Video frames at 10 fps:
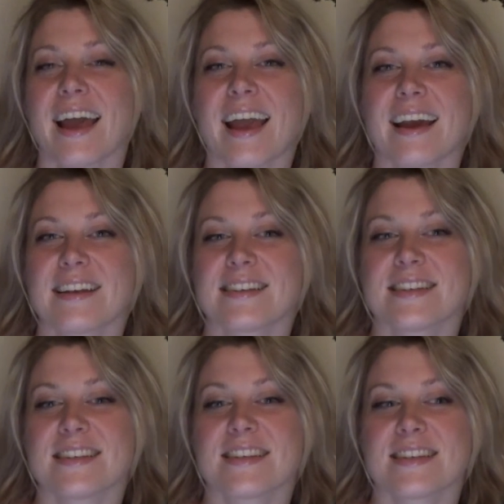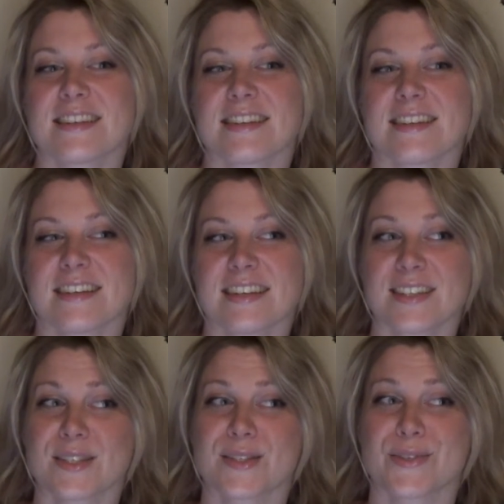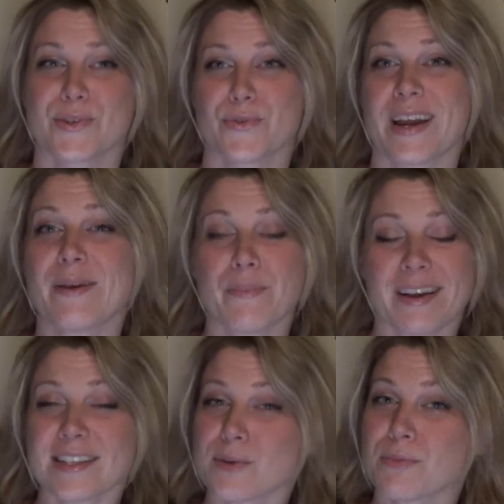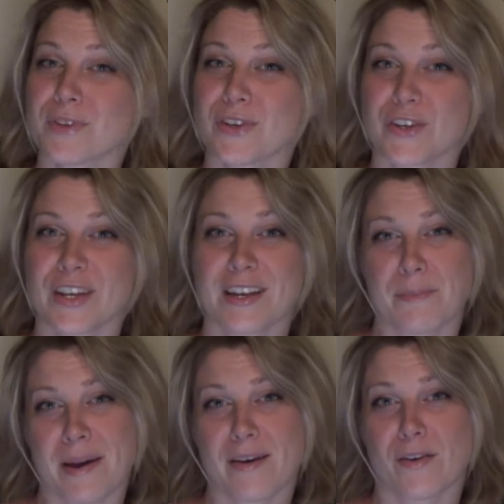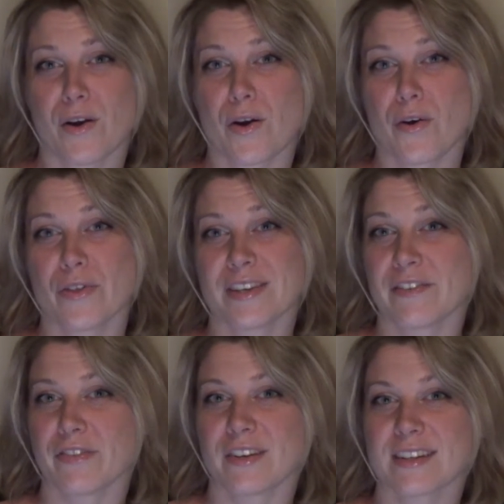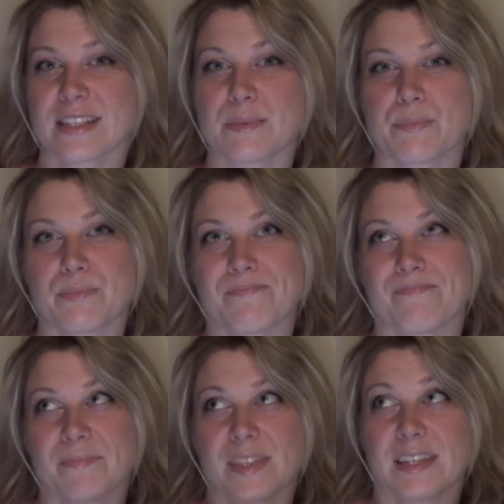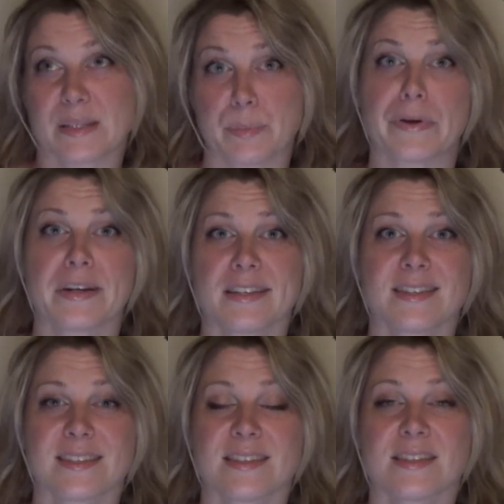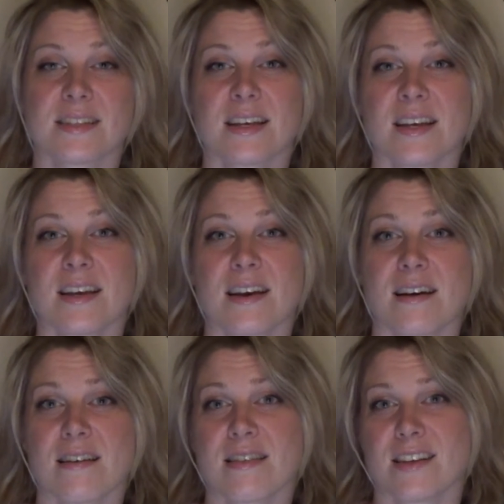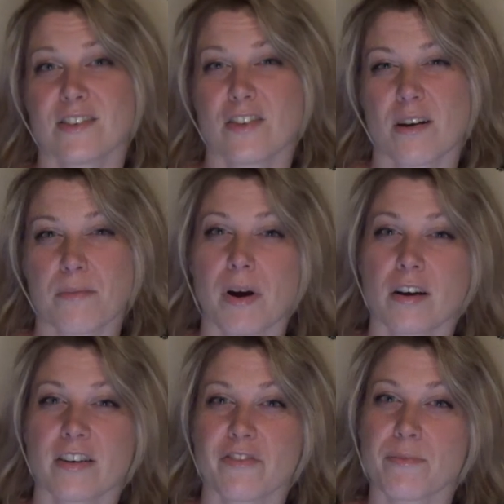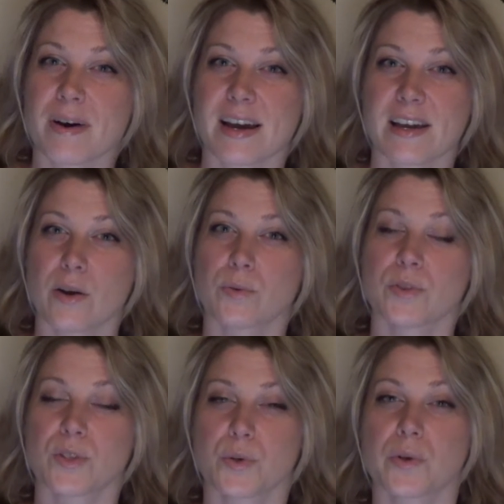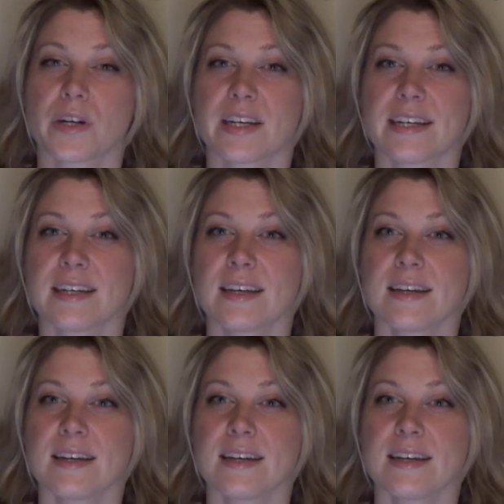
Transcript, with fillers: and it's great because I'm learning about all the different experiences that are not part of my own story.